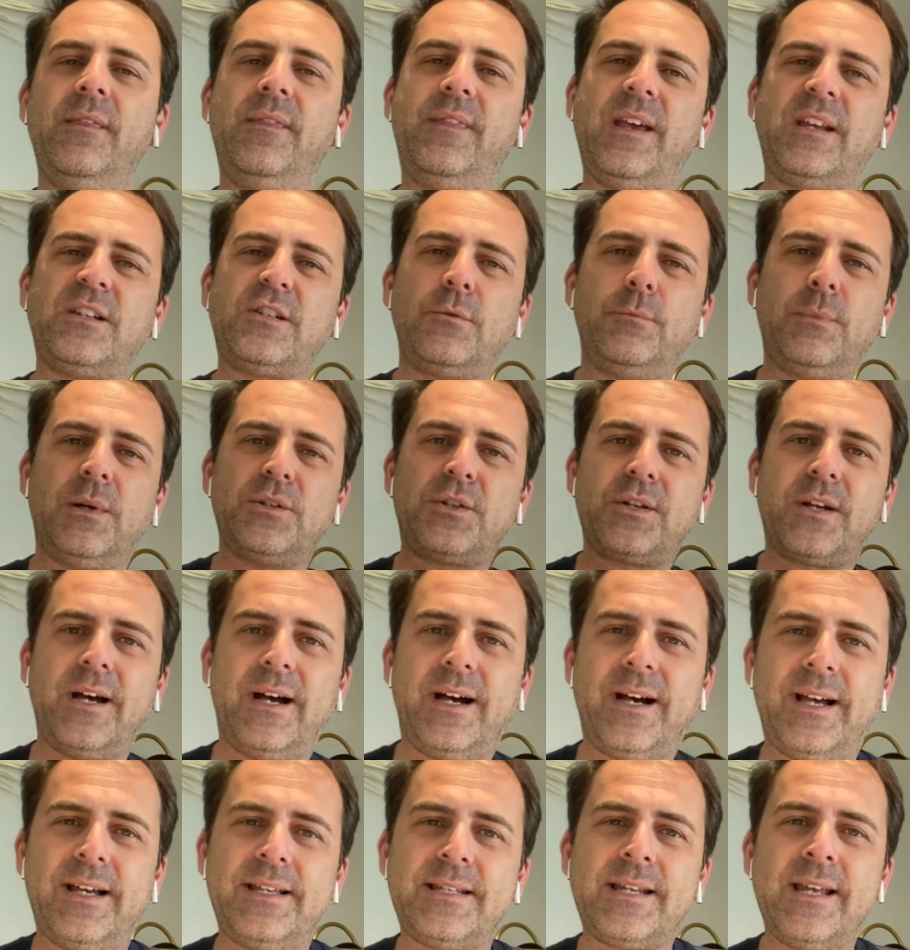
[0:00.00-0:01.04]
Thanks so much,
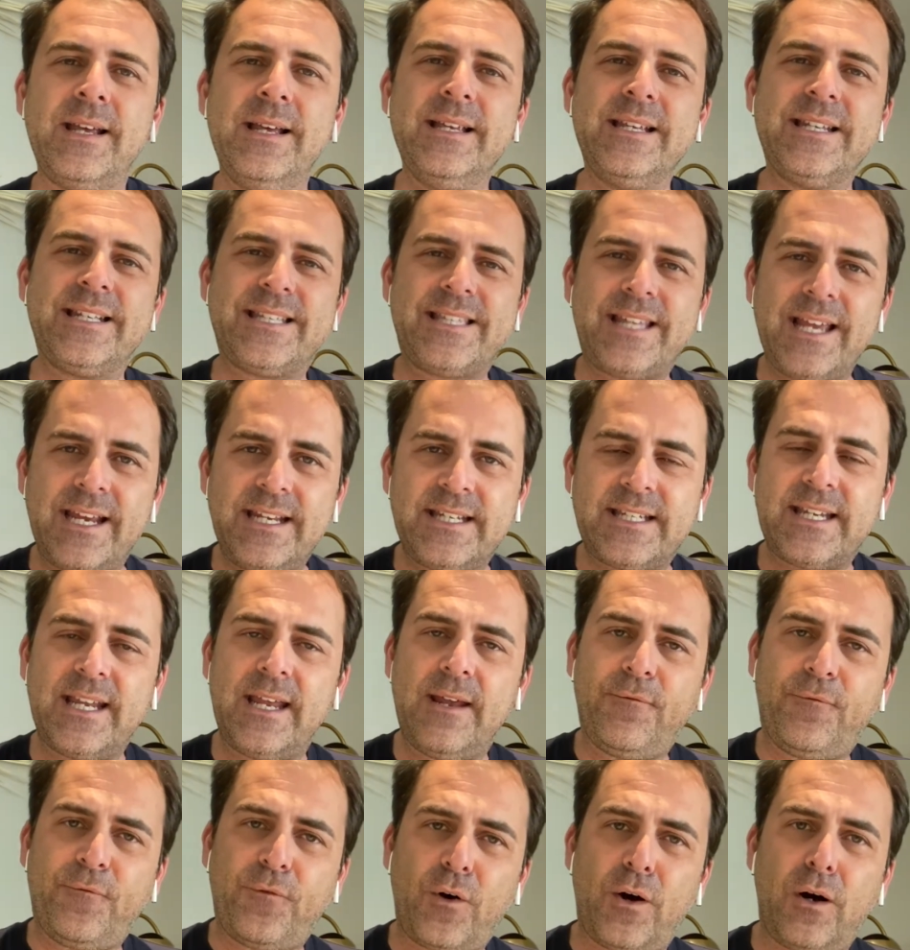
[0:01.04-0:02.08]
guys. Stay
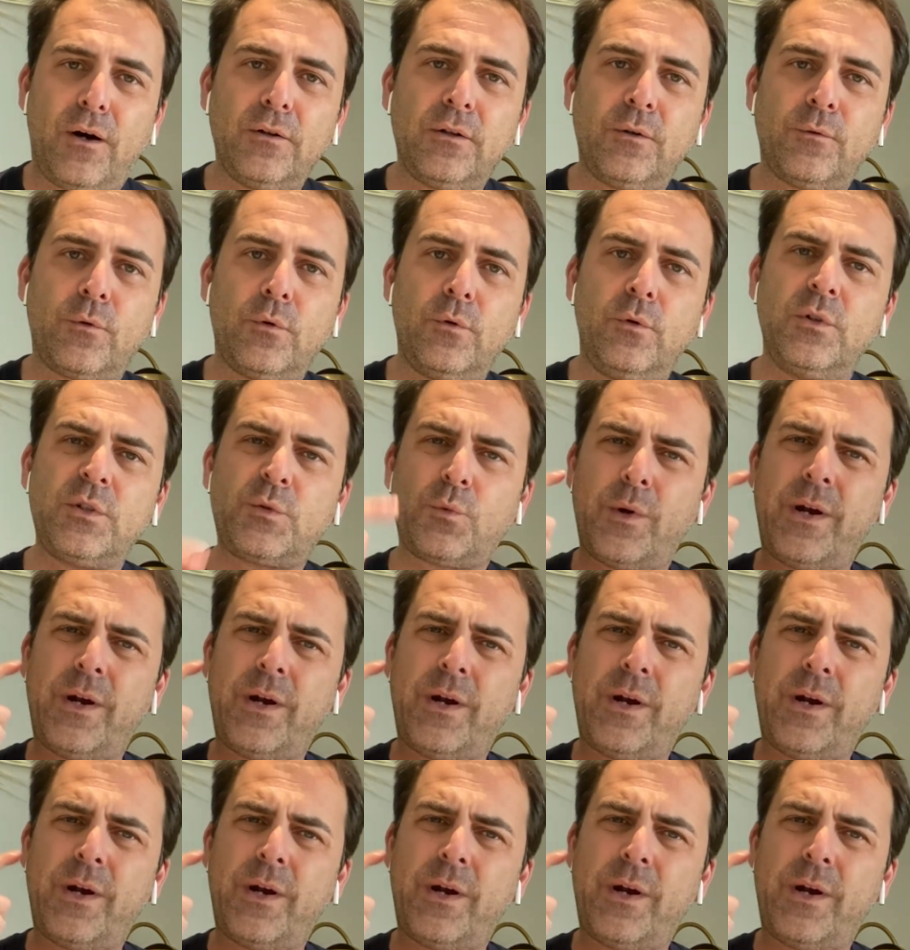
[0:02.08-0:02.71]
safe. Follow the rules.